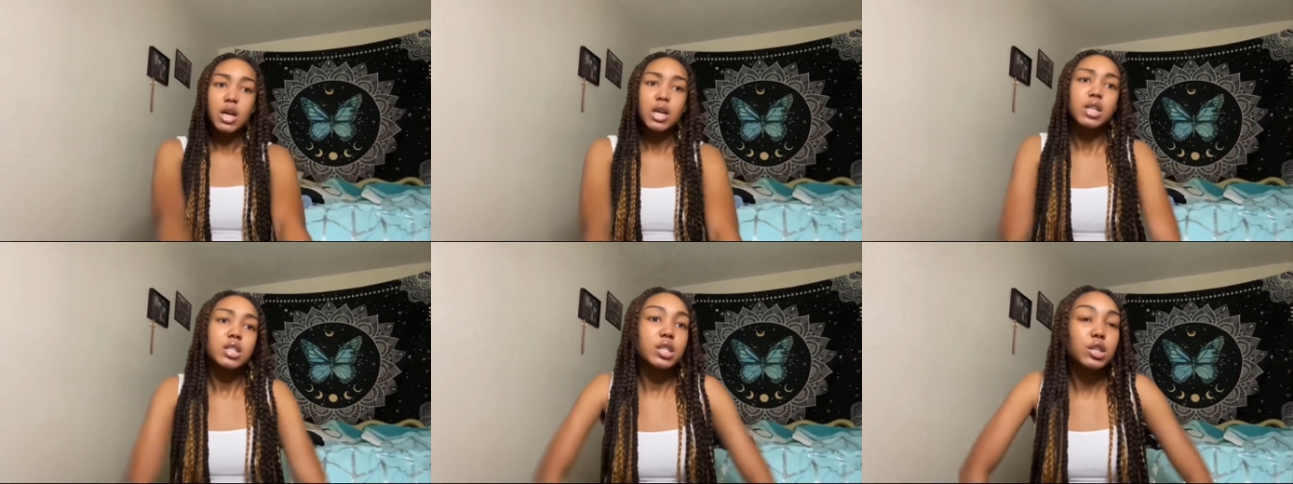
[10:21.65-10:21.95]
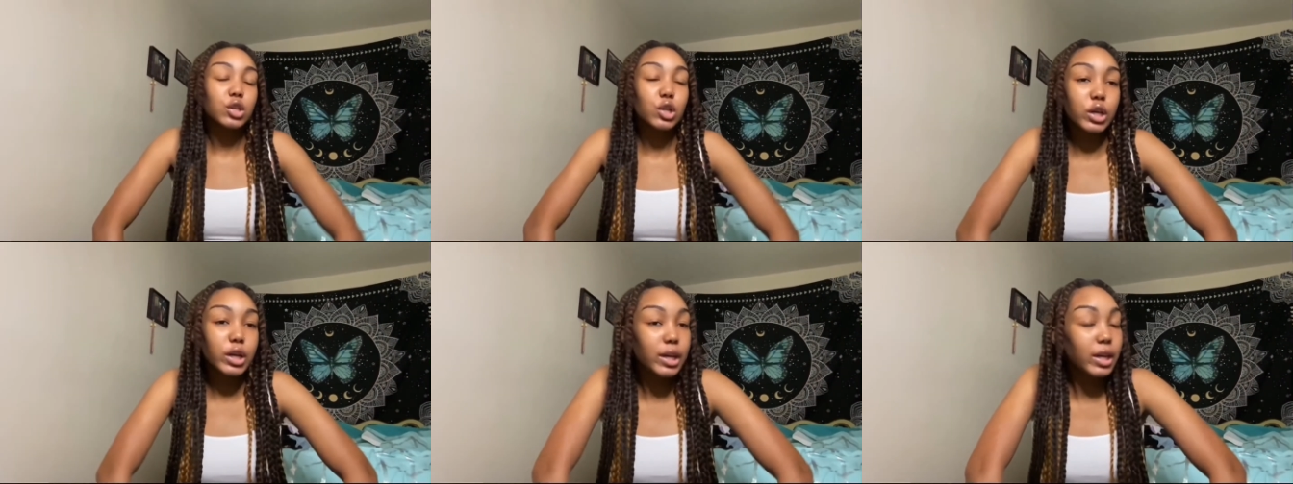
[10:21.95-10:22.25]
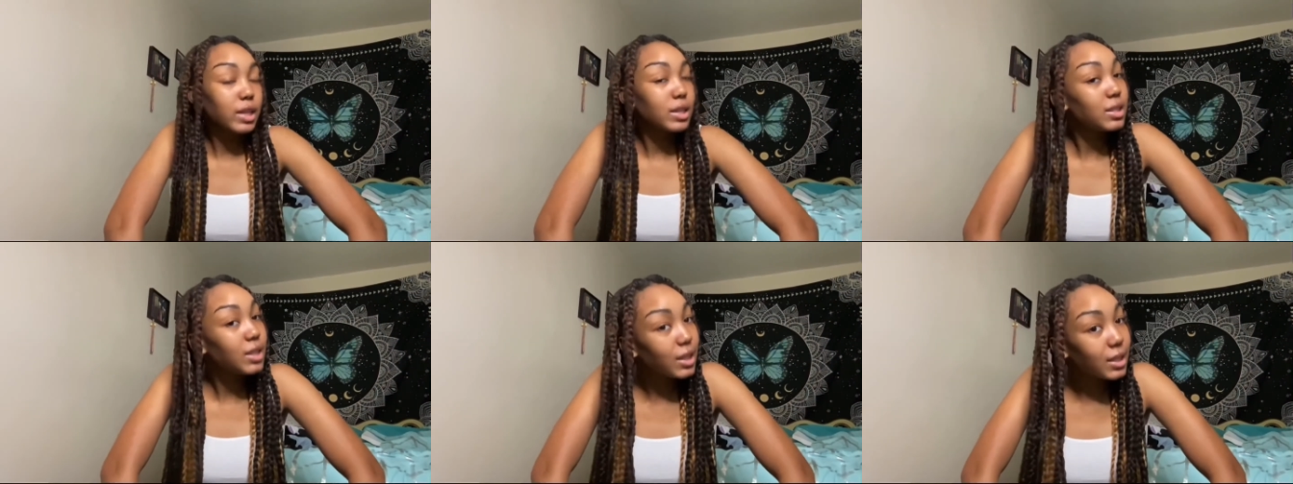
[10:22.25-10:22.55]
So go ahead
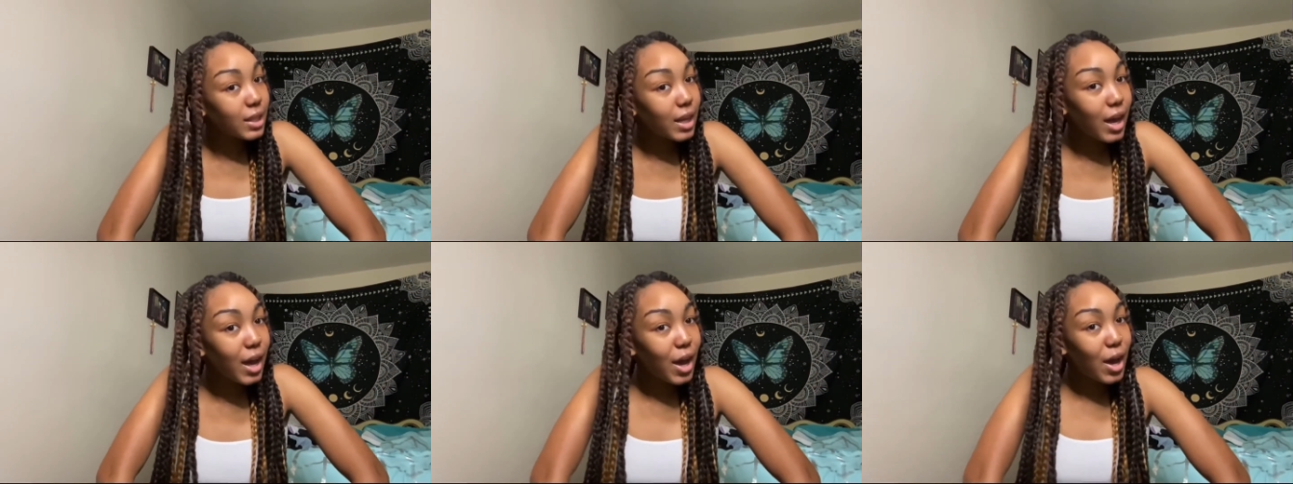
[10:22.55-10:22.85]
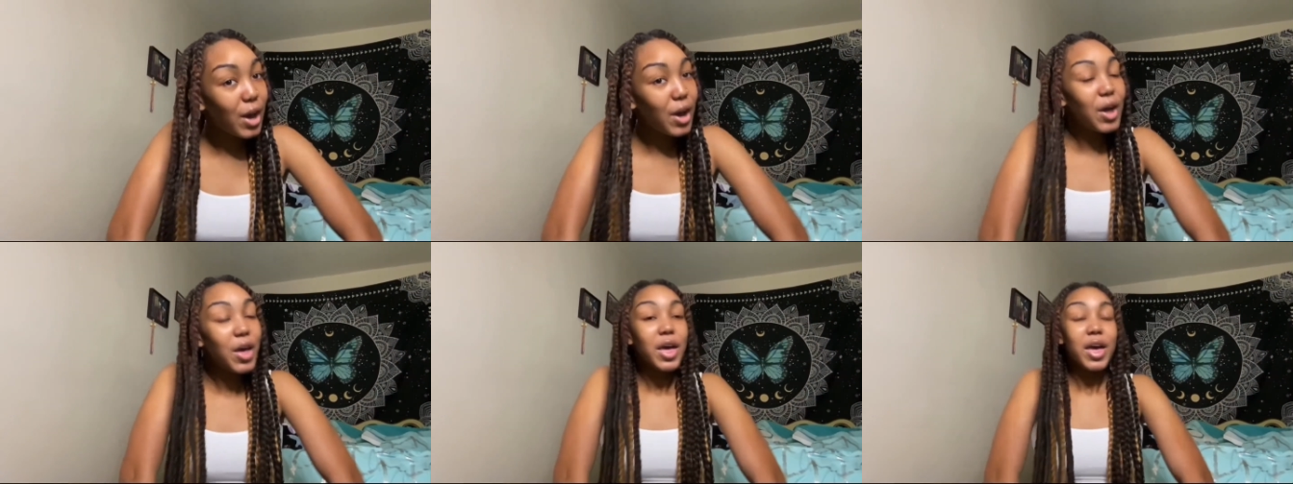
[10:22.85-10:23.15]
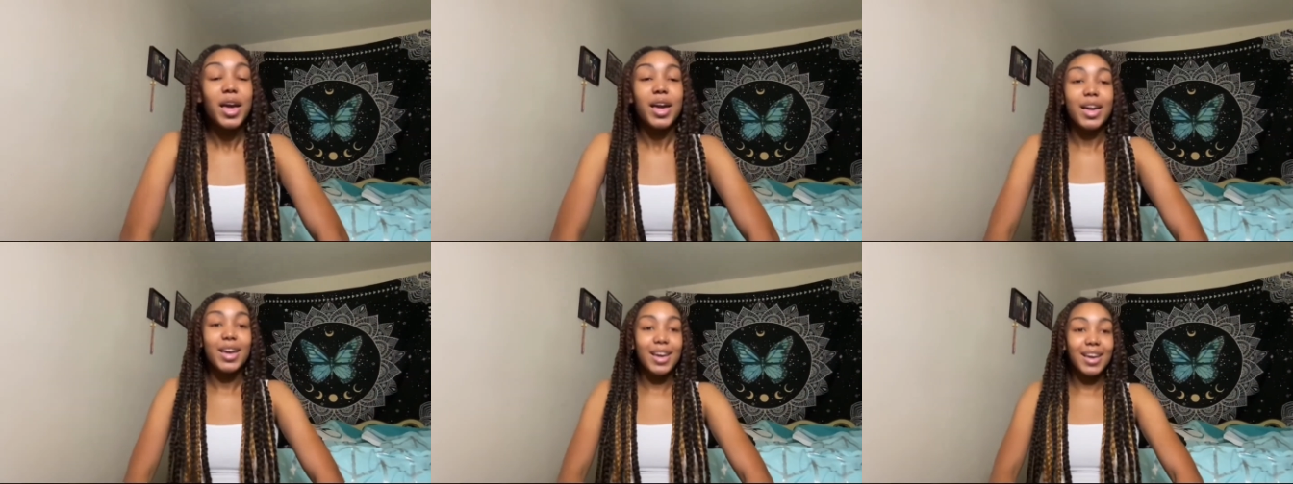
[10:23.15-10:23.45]
and check that out.
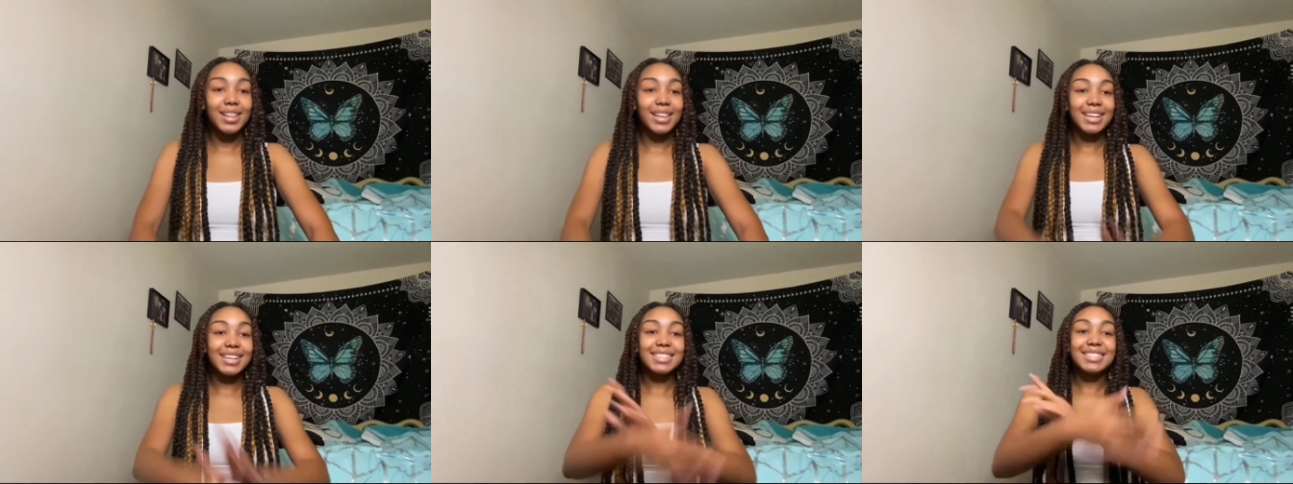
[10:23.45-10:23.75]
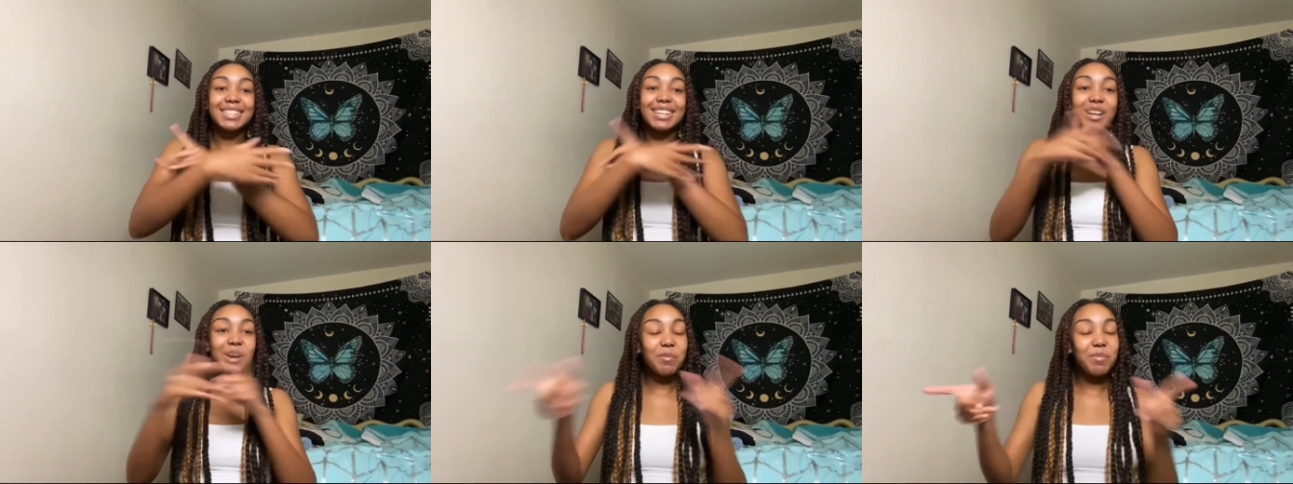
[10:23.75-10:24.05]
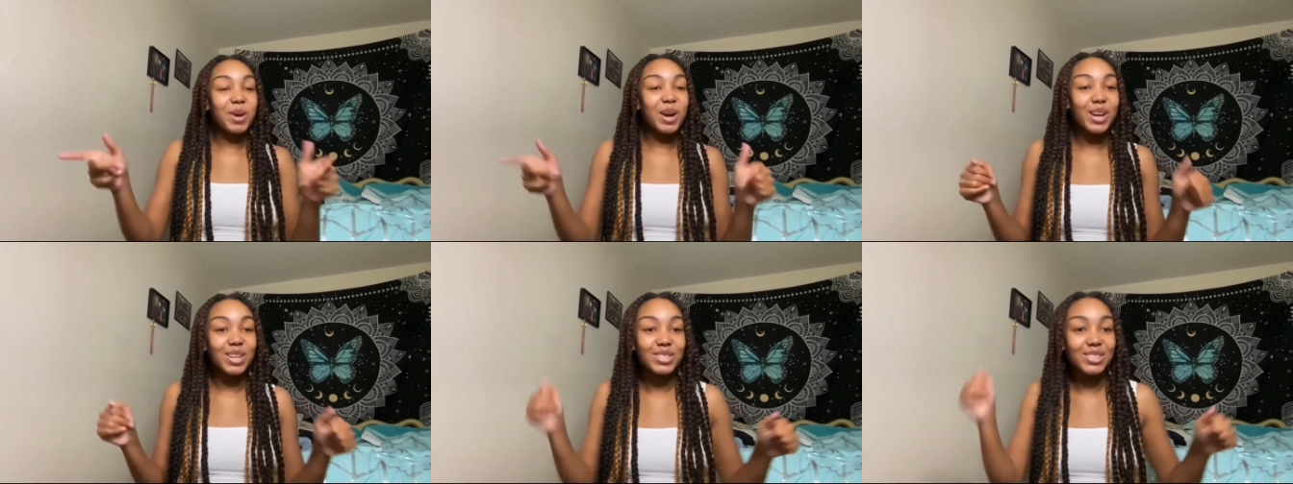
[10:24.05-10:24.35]
And like I said, I hope
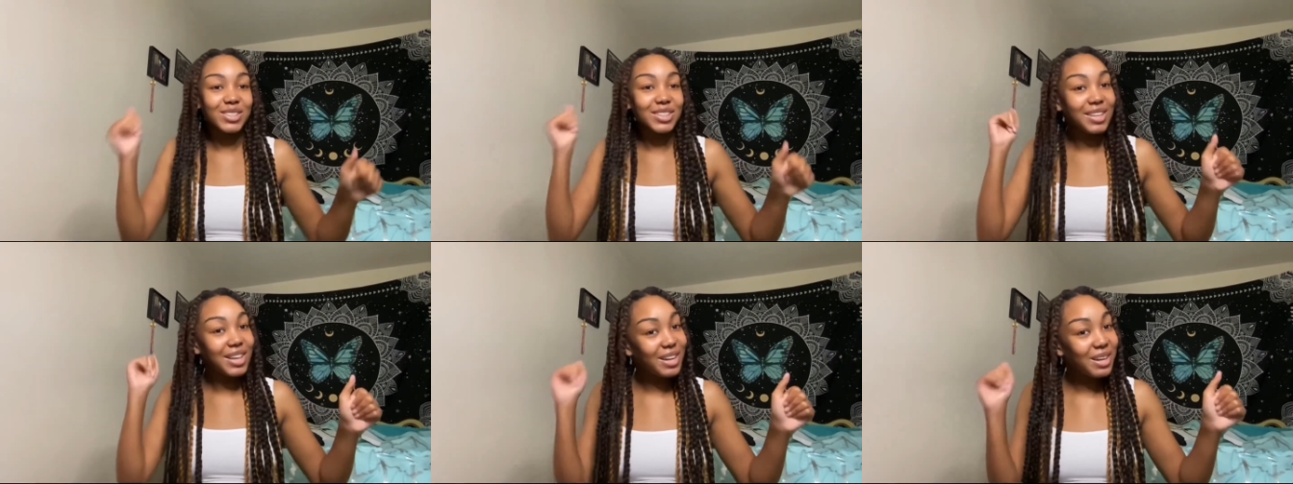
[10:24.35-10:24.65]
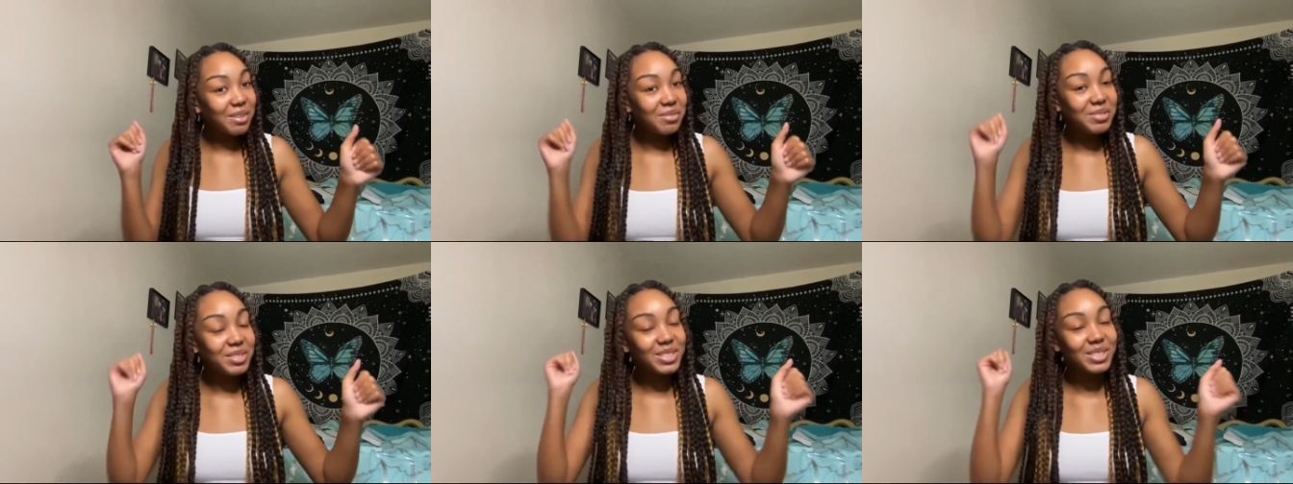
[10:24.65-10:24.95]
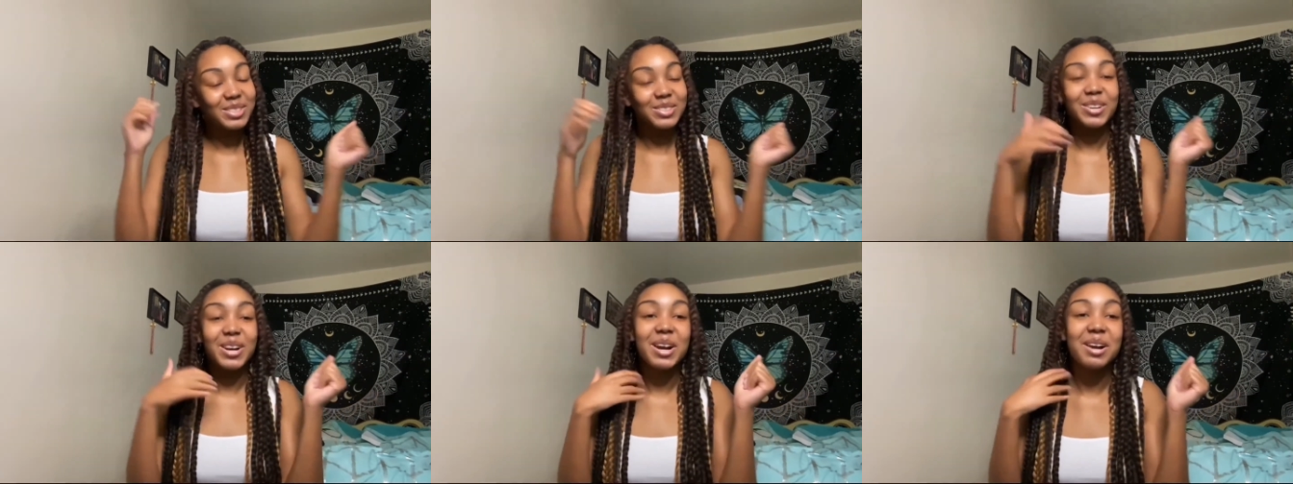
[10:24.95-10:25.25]
y'all enjoyed. Like, comment, and
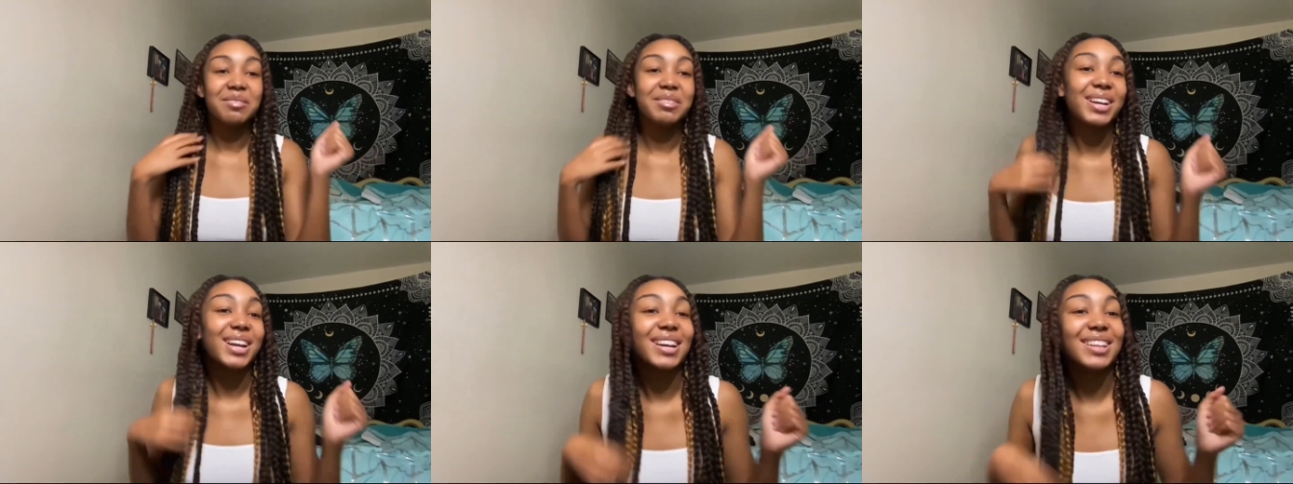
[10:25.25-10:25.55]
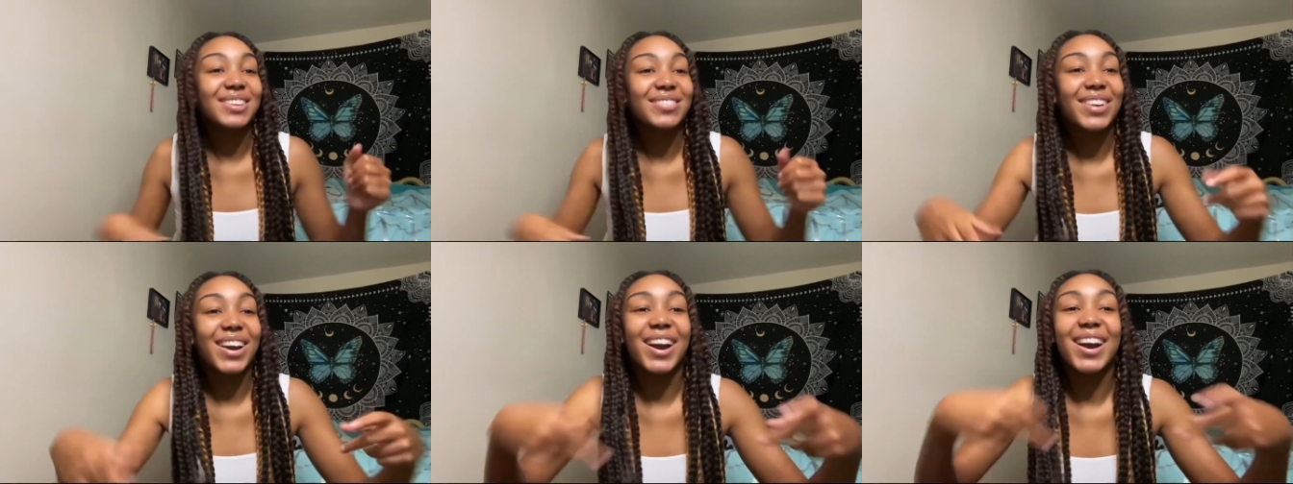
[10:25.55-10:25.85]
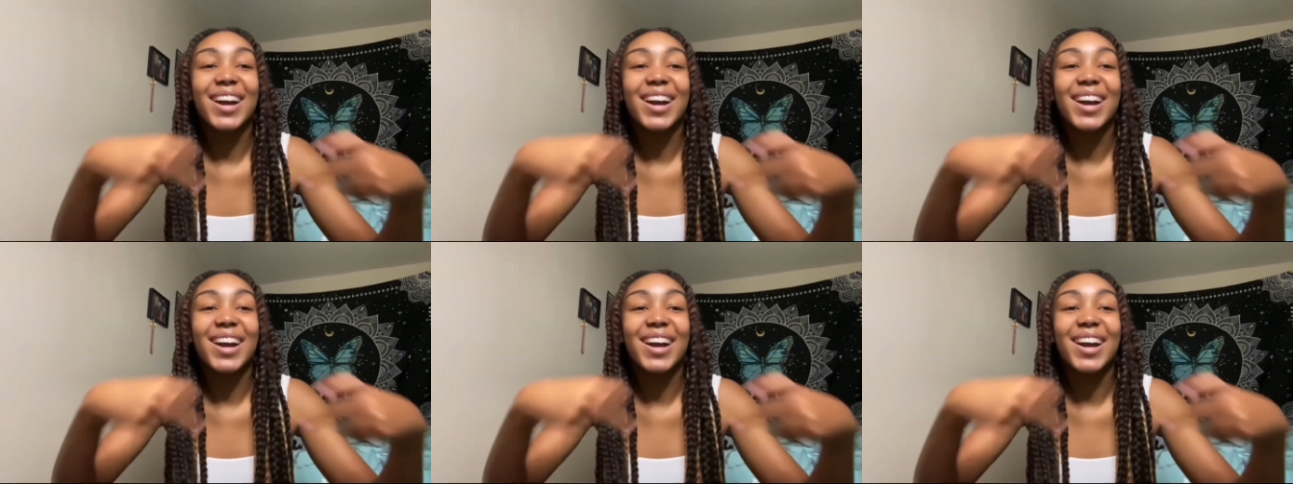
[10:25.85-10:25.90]
subscribe, and I love y'all.